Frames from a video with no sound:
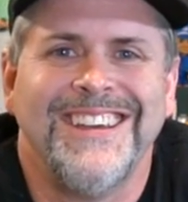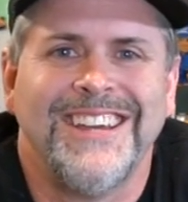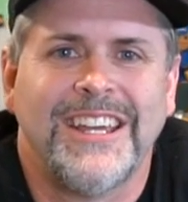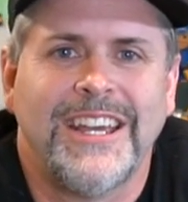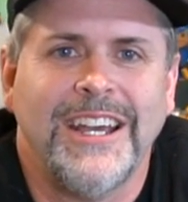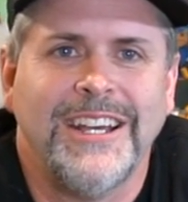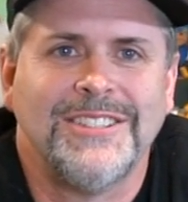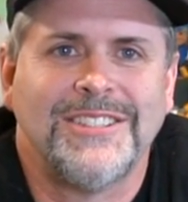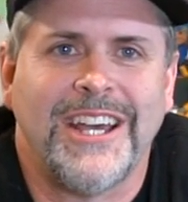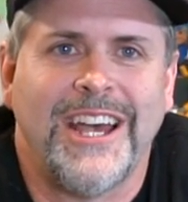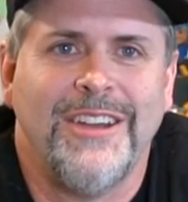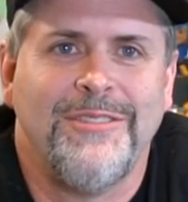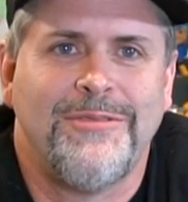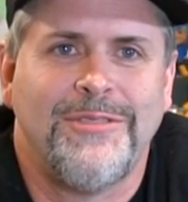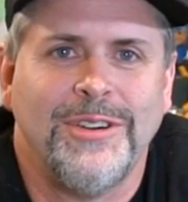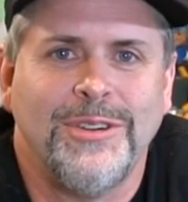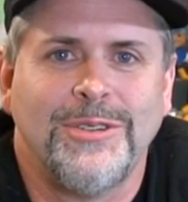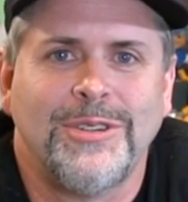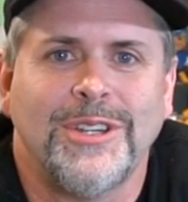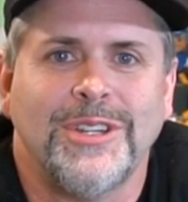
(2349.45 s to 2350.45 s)
Because I
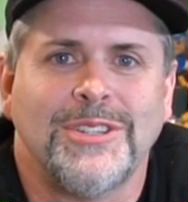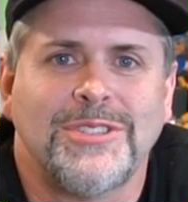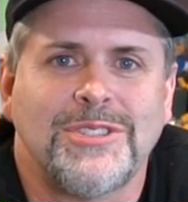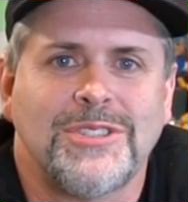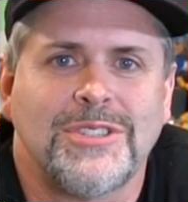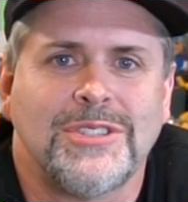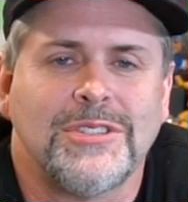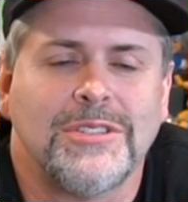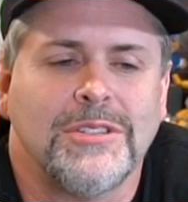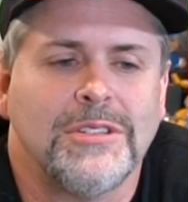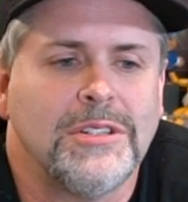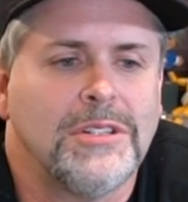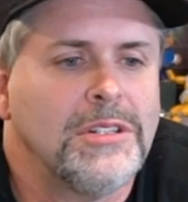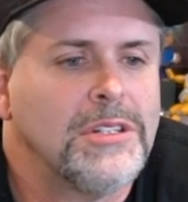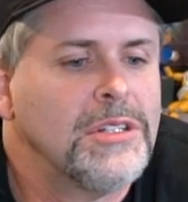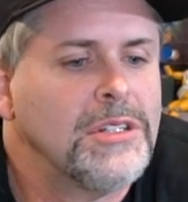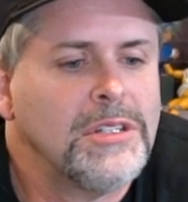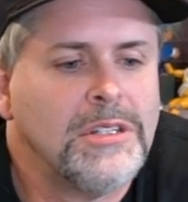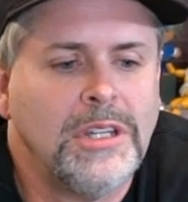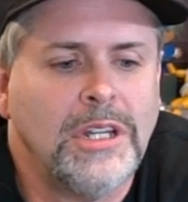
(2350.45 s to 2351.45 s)
focus,
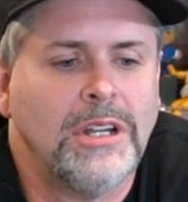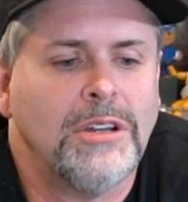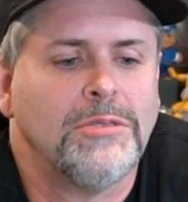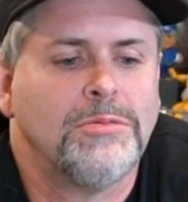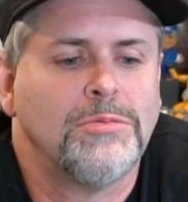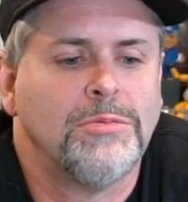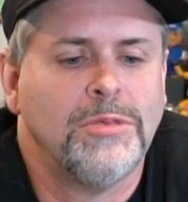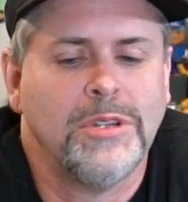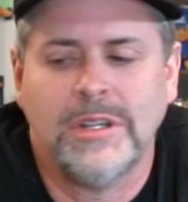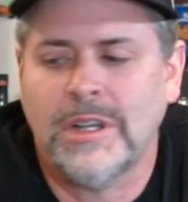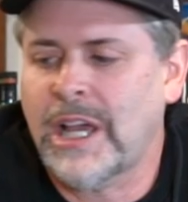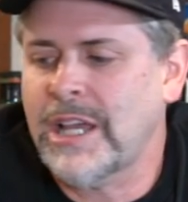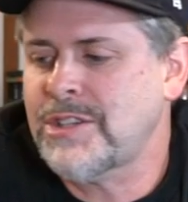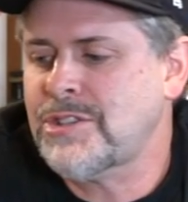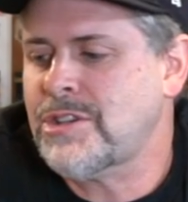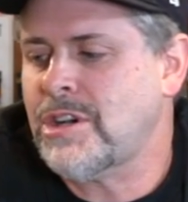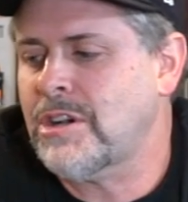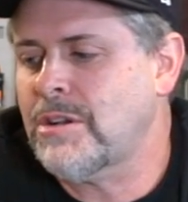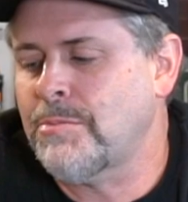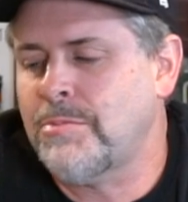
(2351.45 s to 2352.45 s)
you know, when I
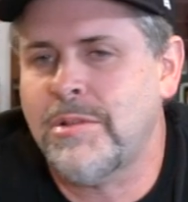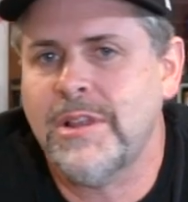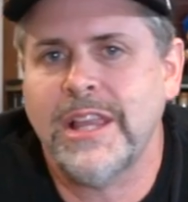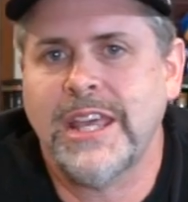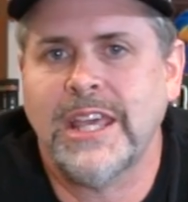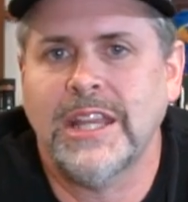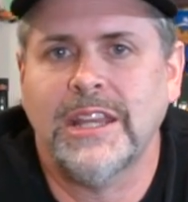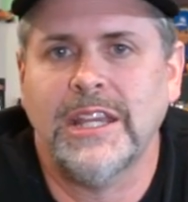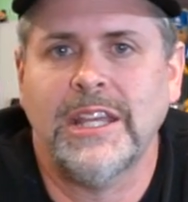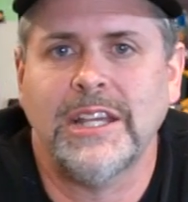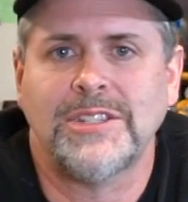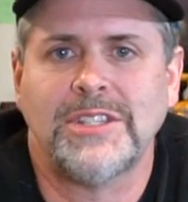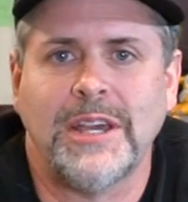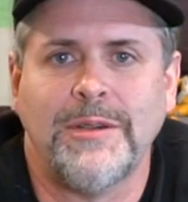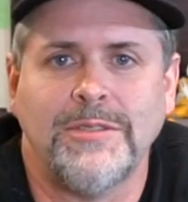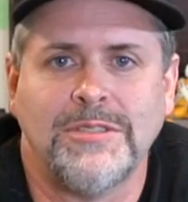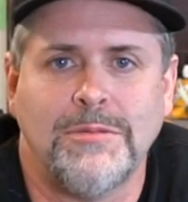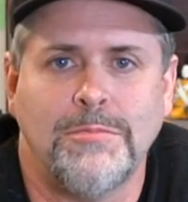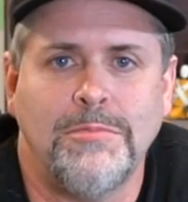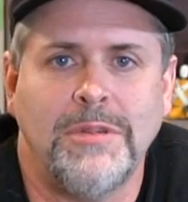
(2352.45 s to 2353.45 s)
started playing this, I
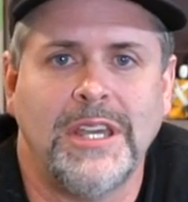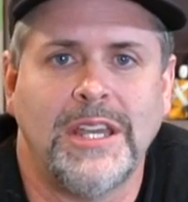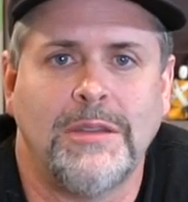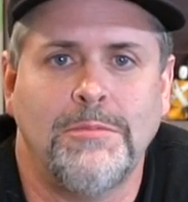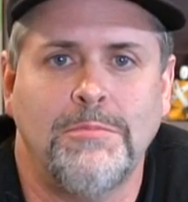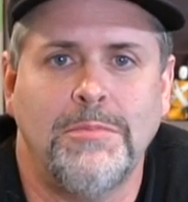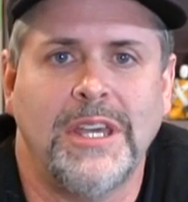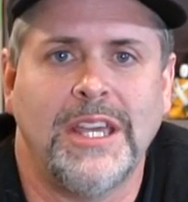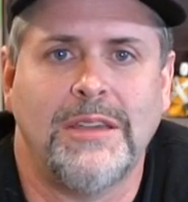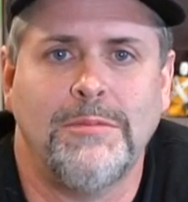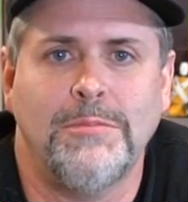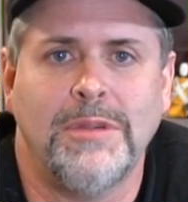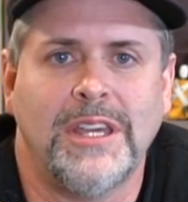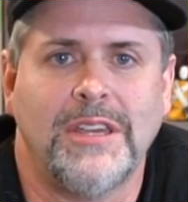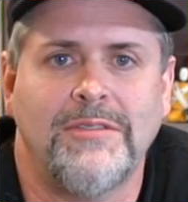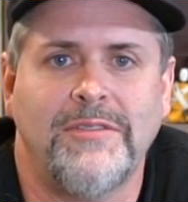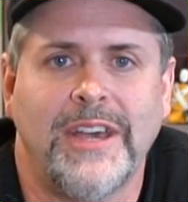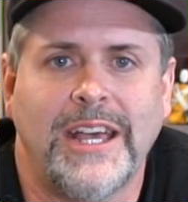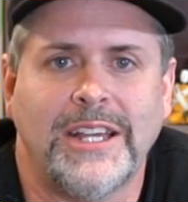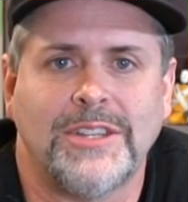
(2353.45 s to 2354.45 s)
was a
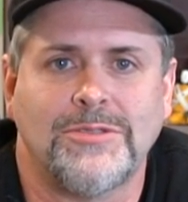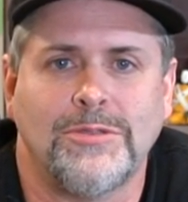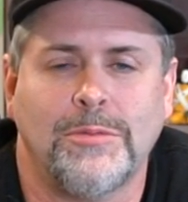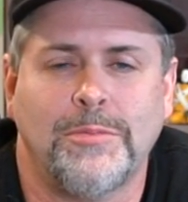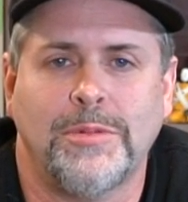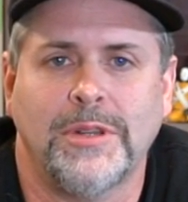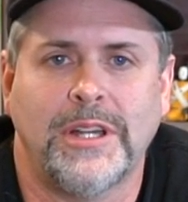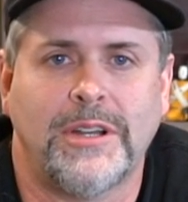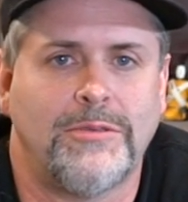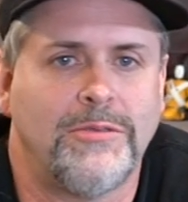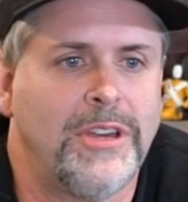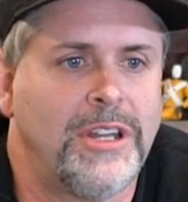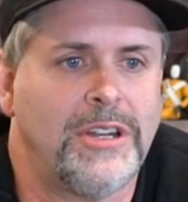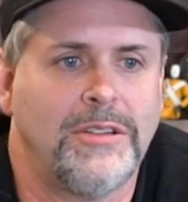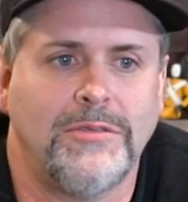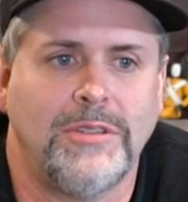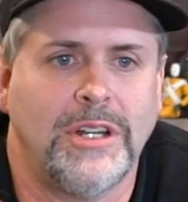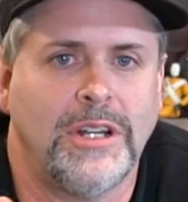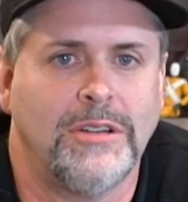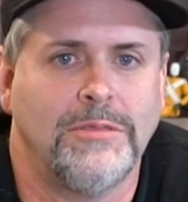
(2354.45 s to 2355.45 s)
big Vassal player,
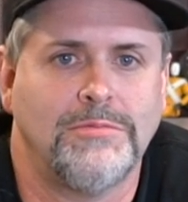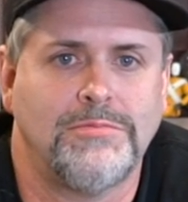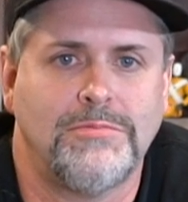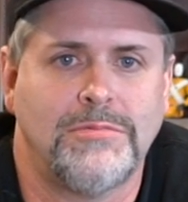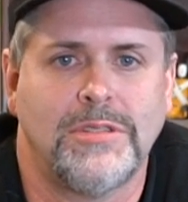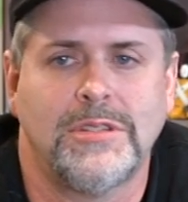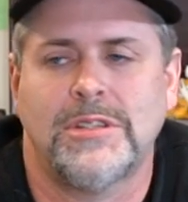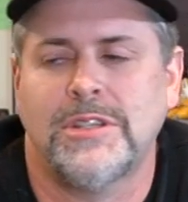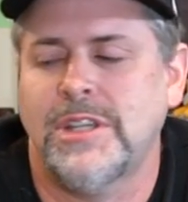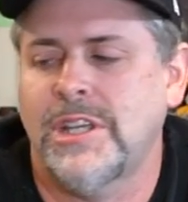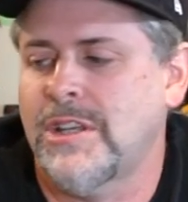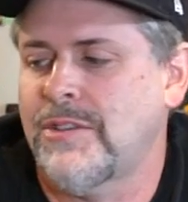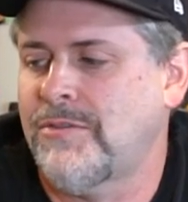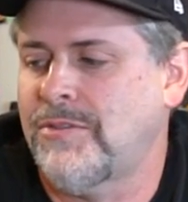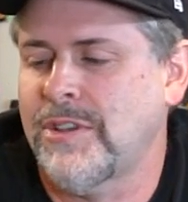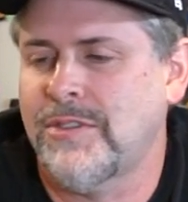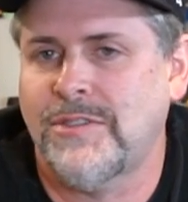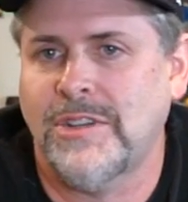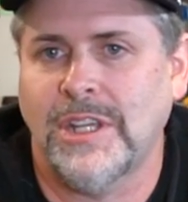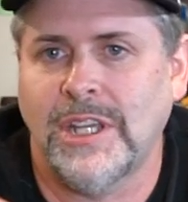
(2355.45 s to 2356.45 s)
running, you know, 10,
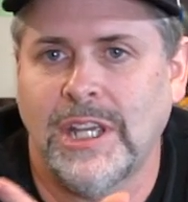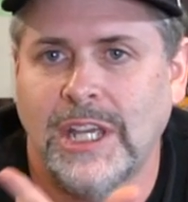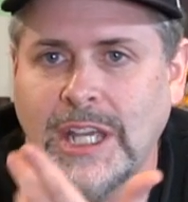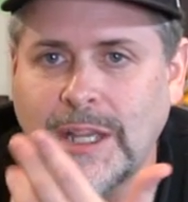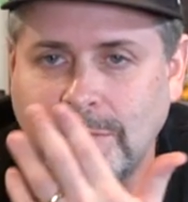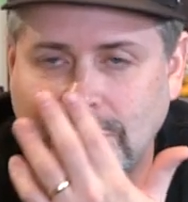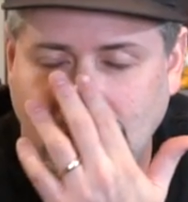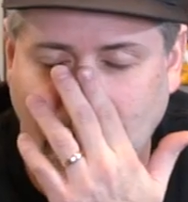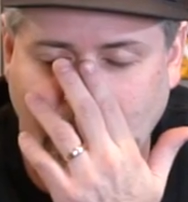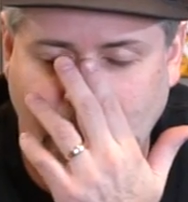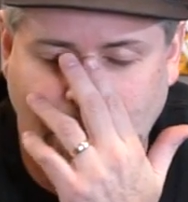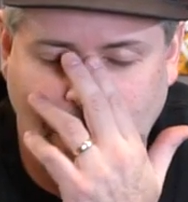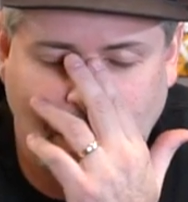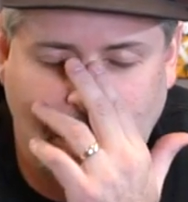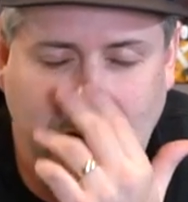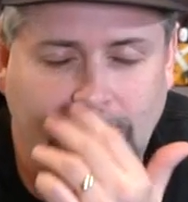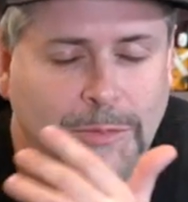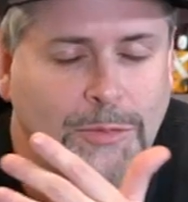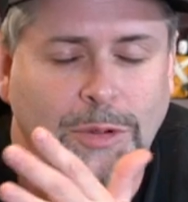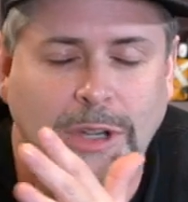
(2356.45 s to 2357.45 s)
15 games at a
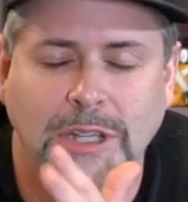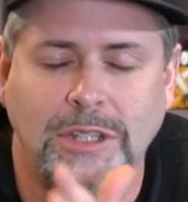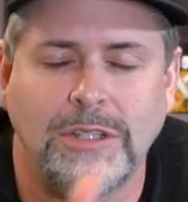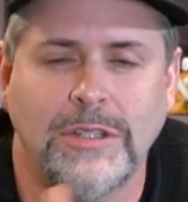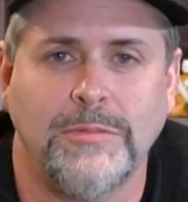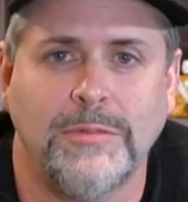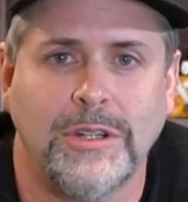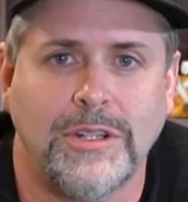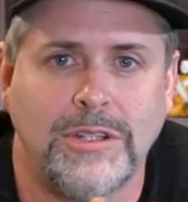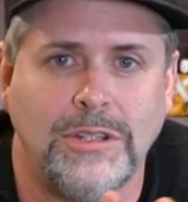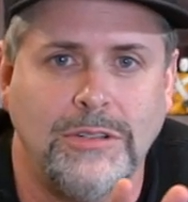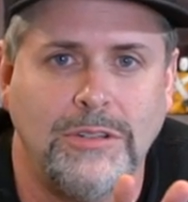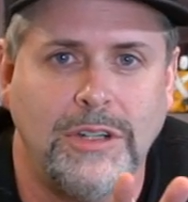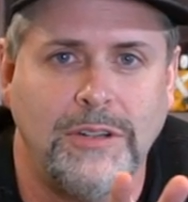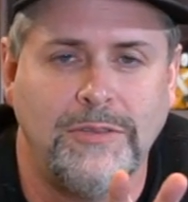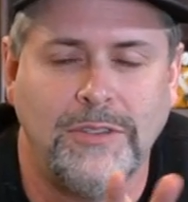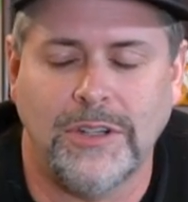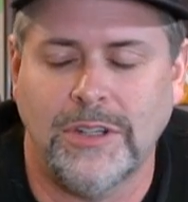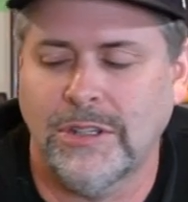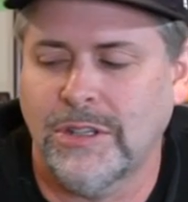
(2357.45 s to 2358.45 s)
time, way too much, don't
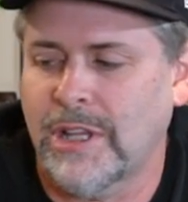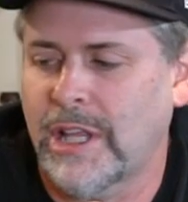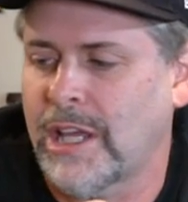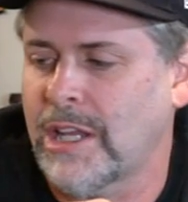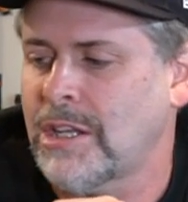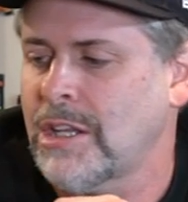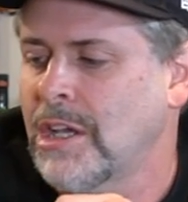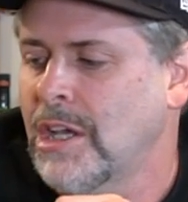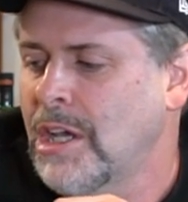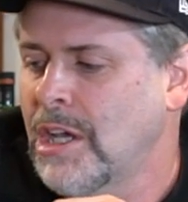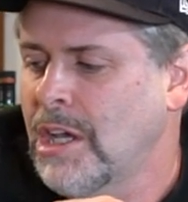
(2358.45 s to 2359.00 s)
ever do that.